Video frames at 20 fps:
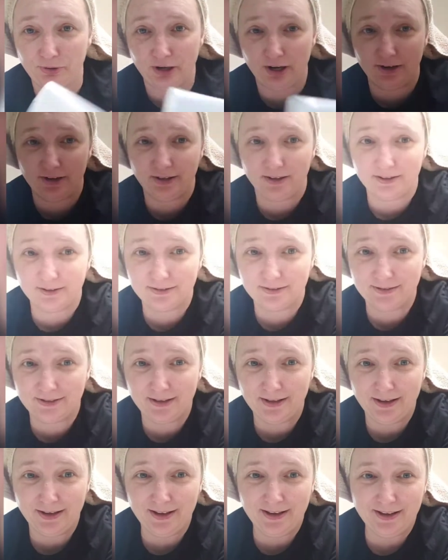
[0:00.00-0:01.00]
products.
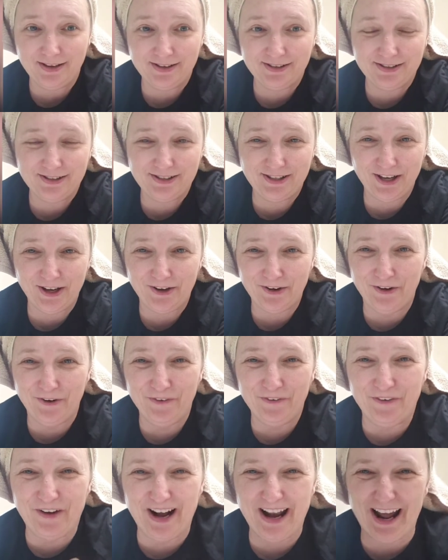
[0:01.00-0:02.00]
So
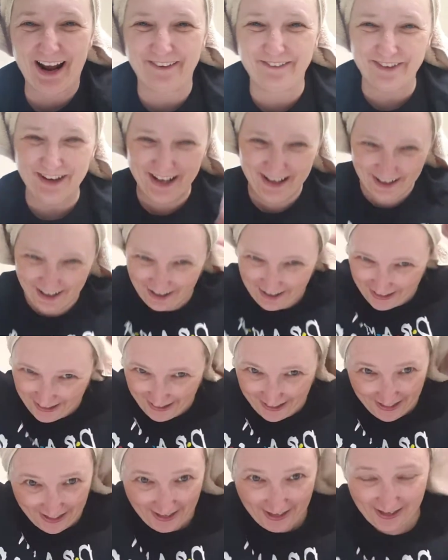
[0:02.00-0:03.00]
when I read on
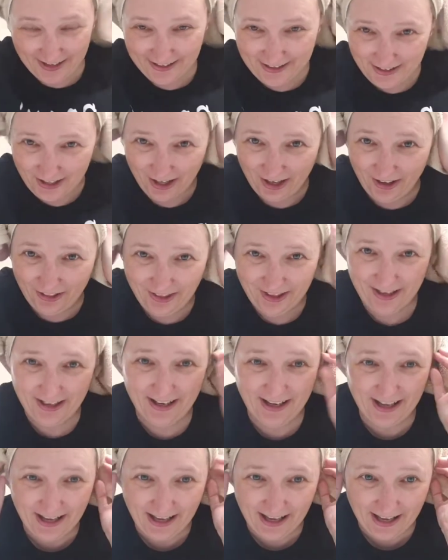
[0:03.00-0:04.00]
it and I saw that
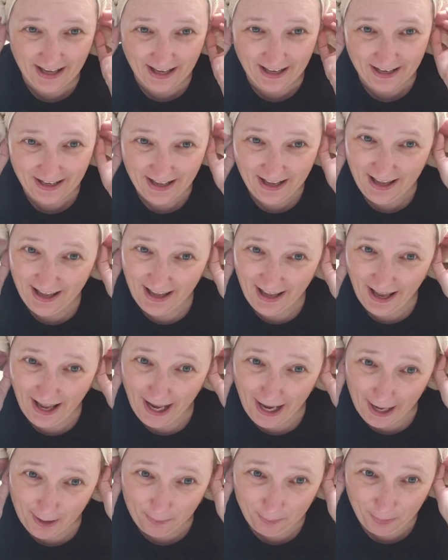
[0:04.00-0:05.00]
it had
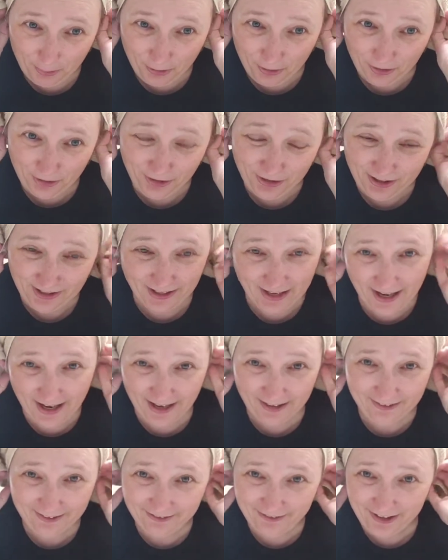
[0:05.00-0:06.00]
apple and
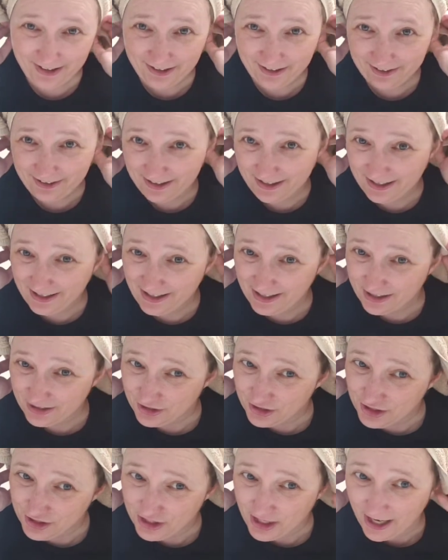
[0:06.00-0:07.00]
aloe vera
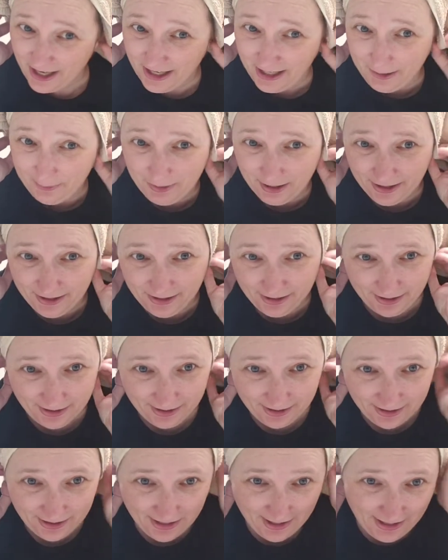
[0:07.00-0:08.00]
and shea
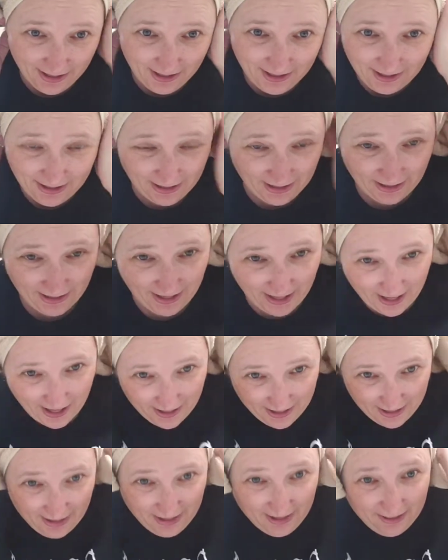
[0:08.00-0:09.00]
butter and,
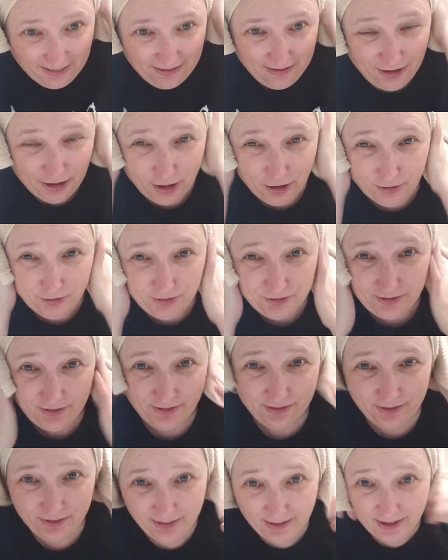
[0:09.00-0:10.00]
you know,
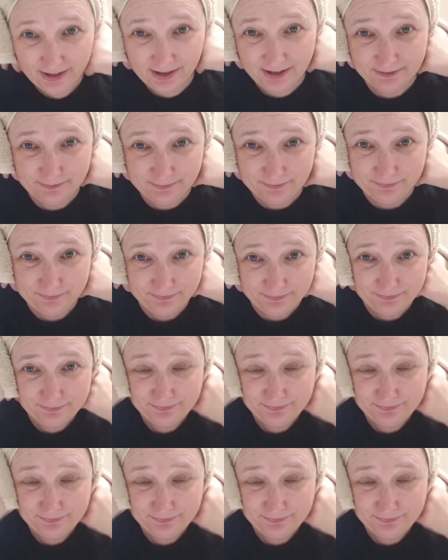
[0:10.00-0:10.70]
the